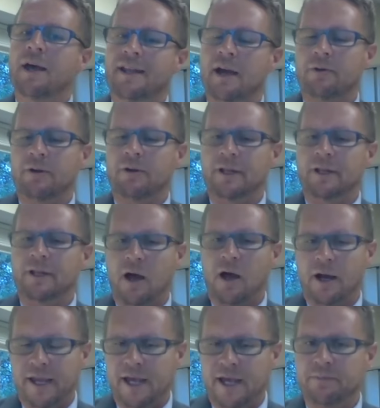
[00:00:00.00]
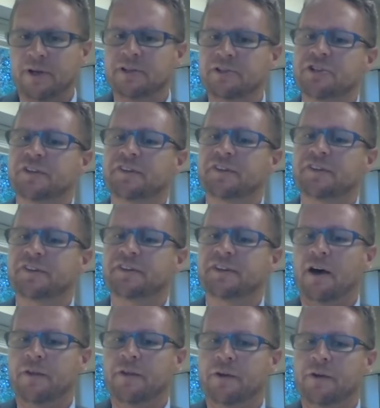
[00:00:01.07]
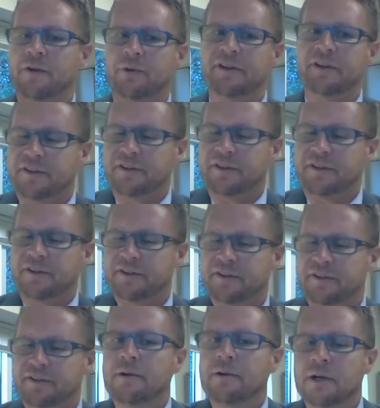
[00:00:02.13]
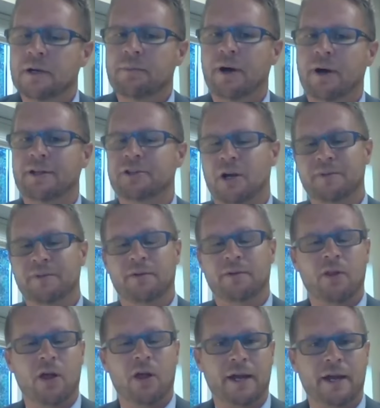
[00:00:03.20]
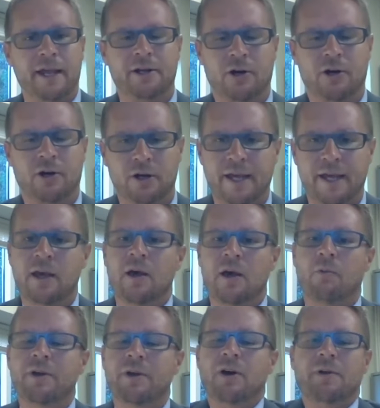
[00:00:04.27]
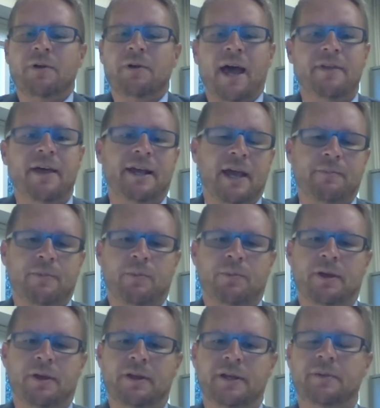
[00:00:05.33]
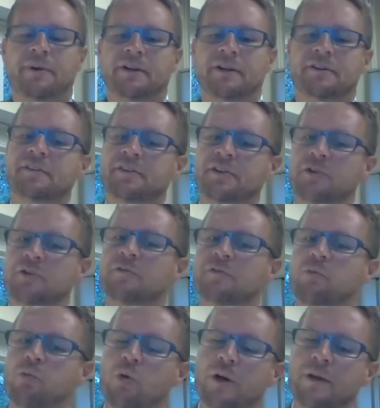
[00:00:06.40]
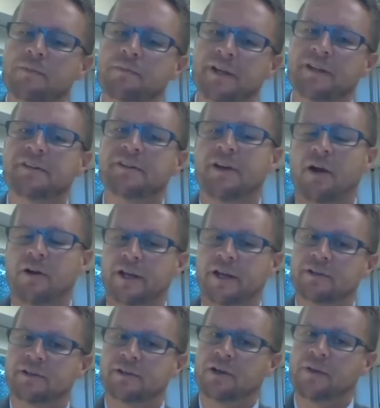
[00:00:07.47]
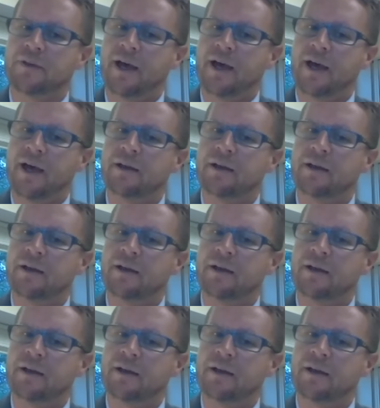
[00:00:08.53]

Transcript: not really log in, but just see all the resources that there are. But in terms of logging in early, we don't have that capability because the students wouldn't be starting until then.